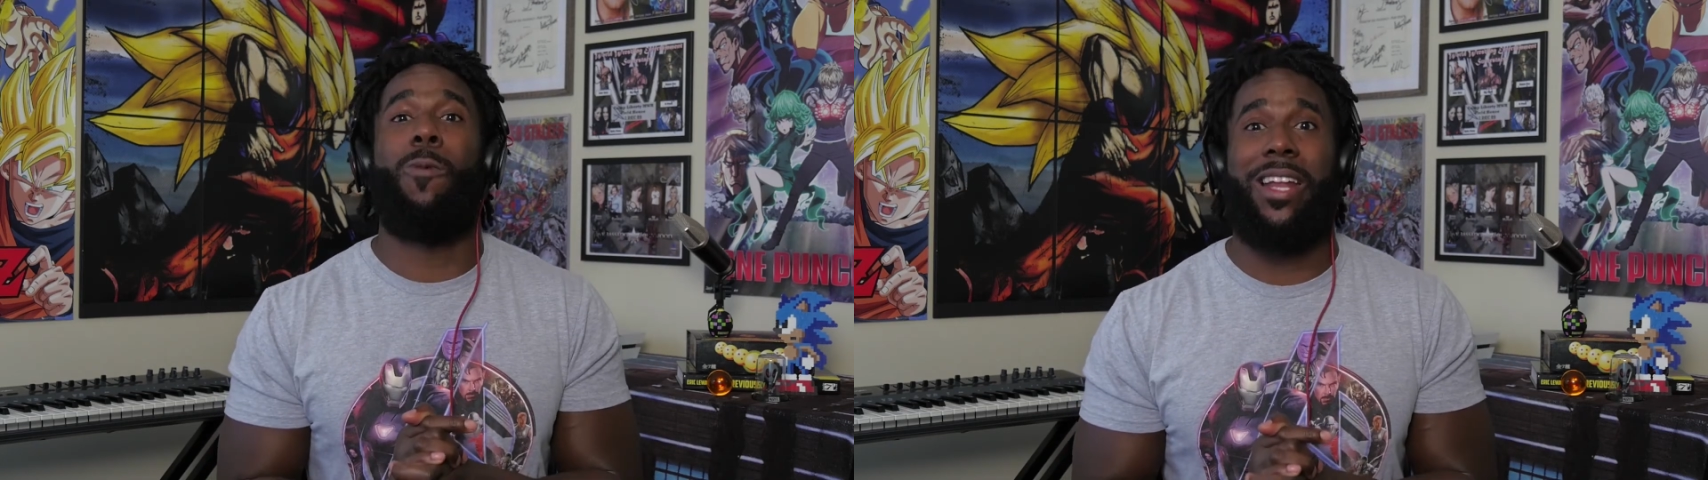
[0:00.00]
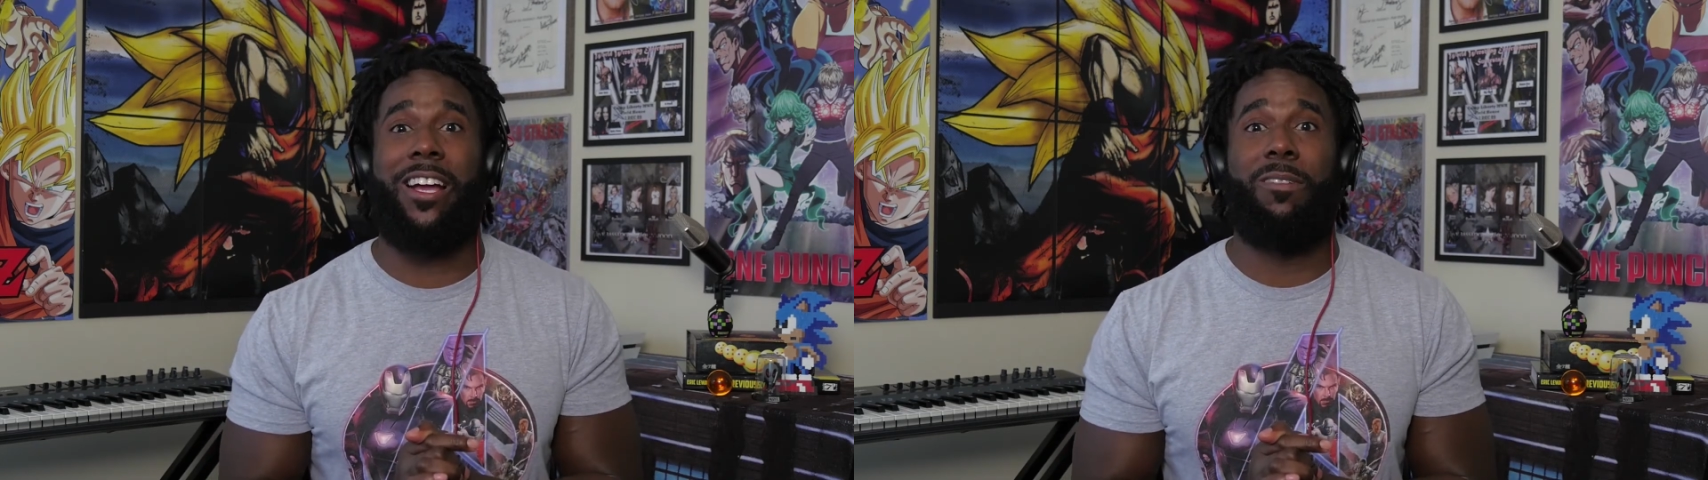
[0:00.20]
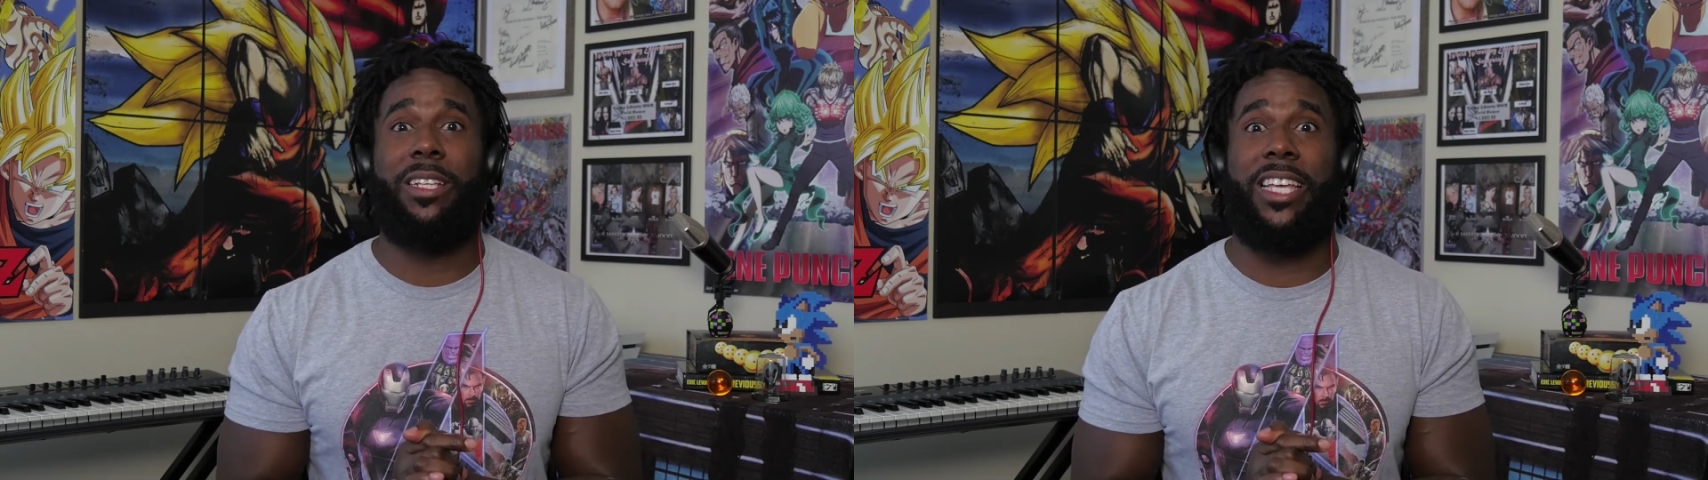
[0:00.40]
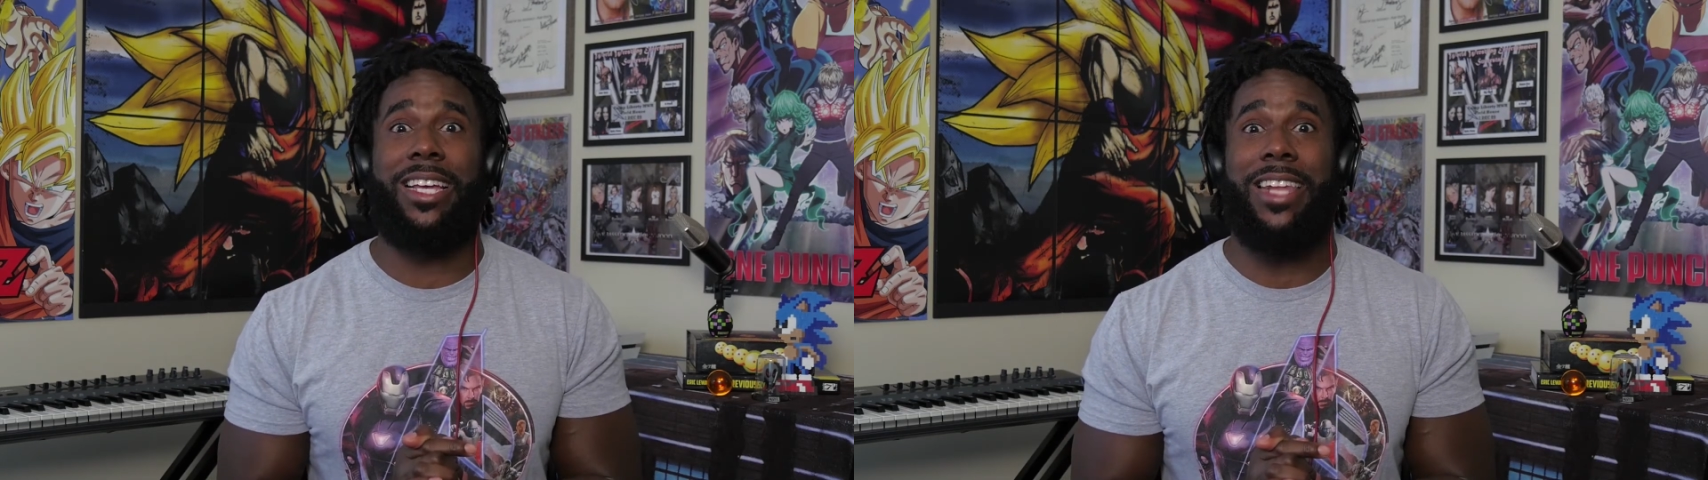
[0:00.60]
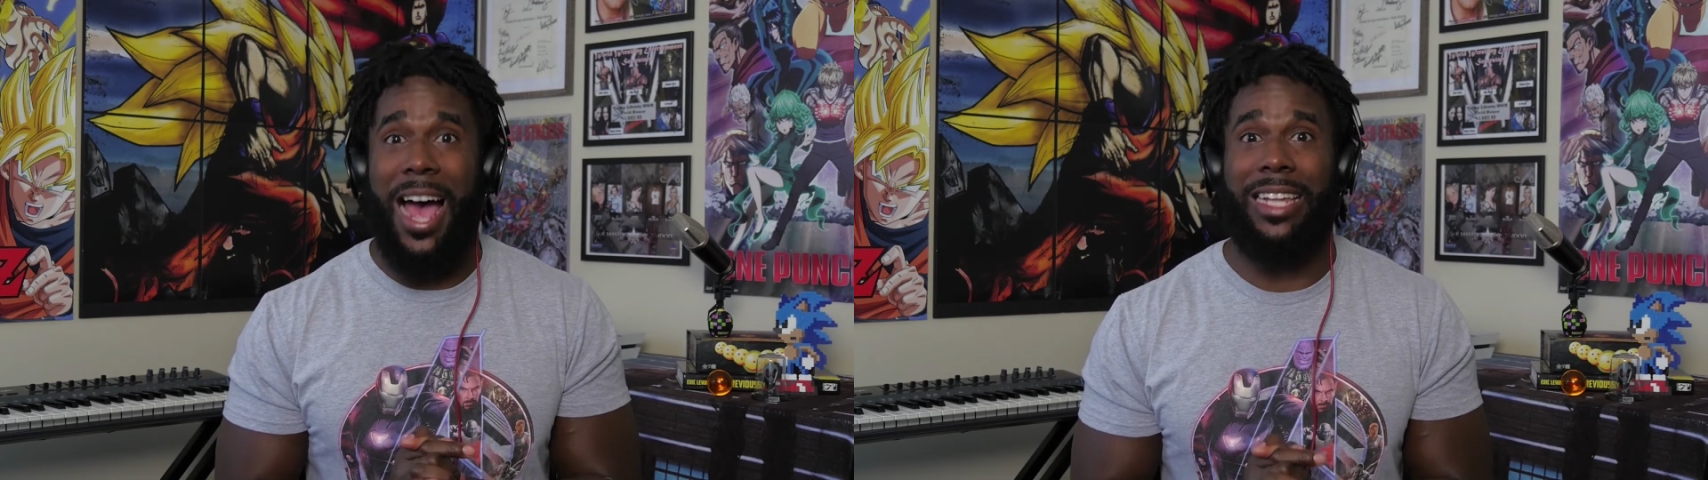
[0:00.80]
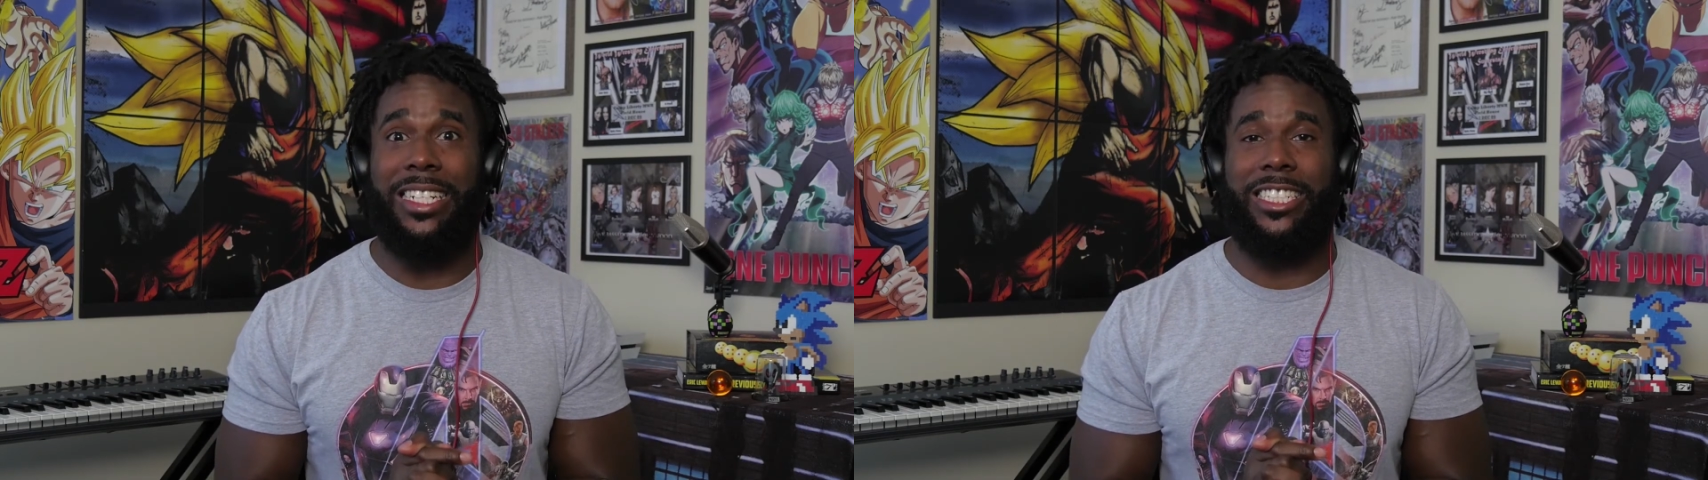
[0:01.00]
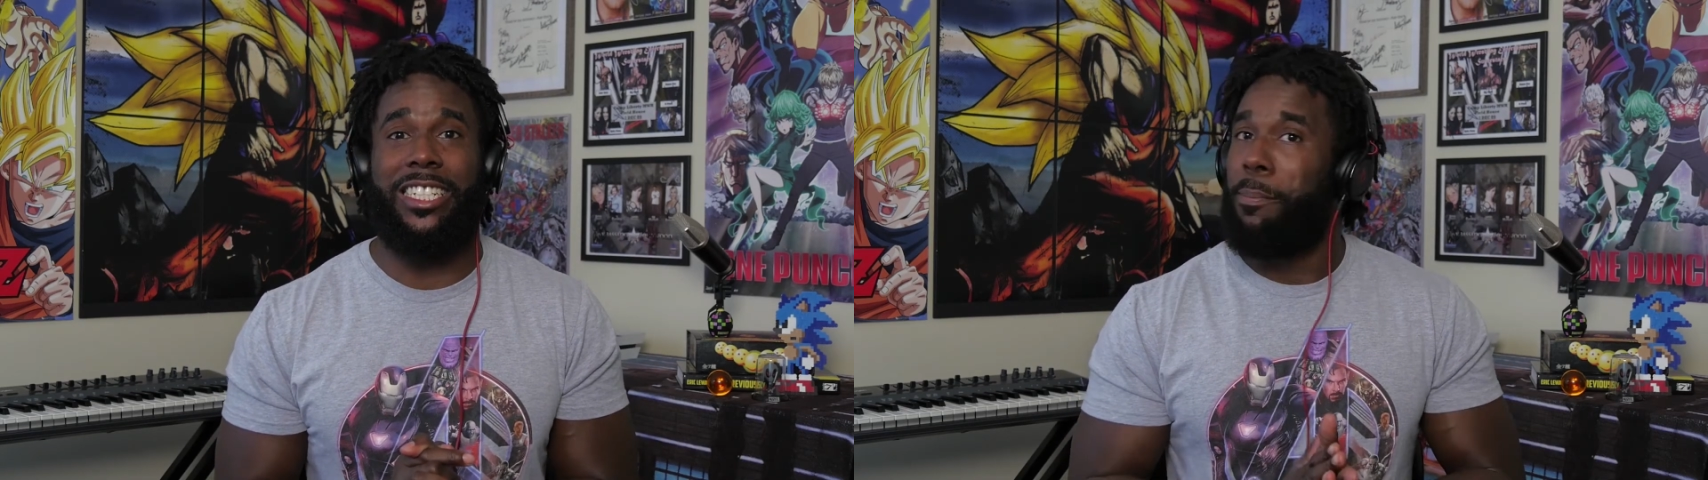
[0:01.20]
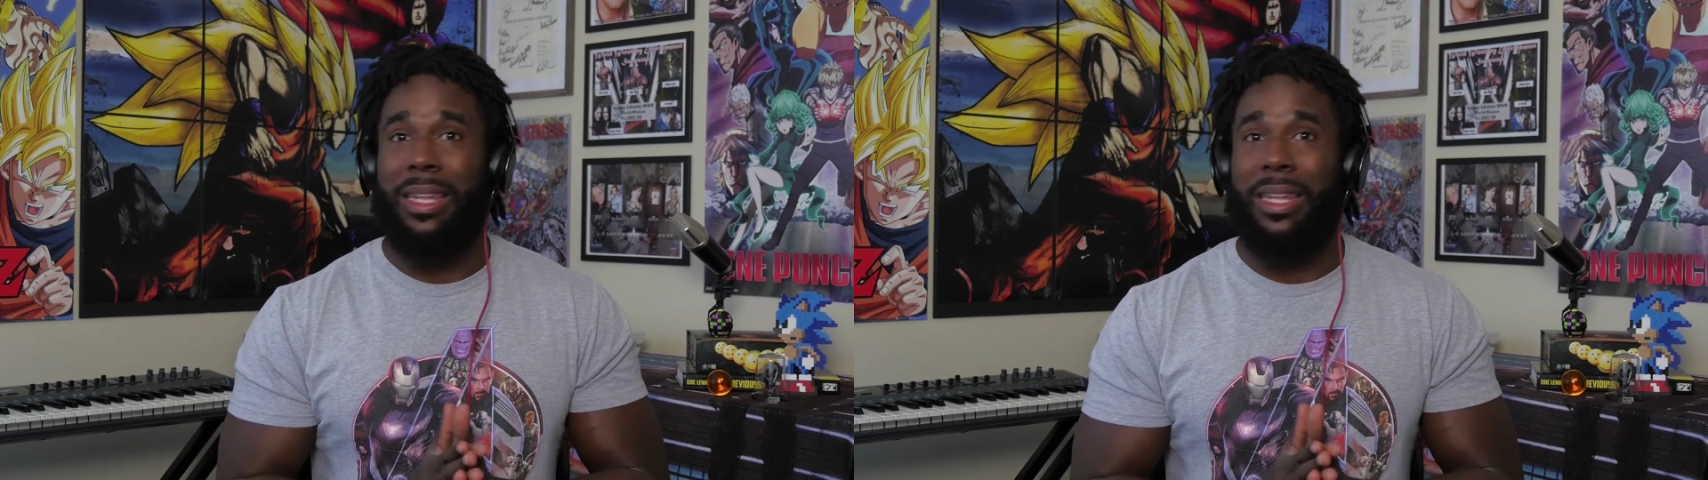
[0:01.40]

when it comes to technology.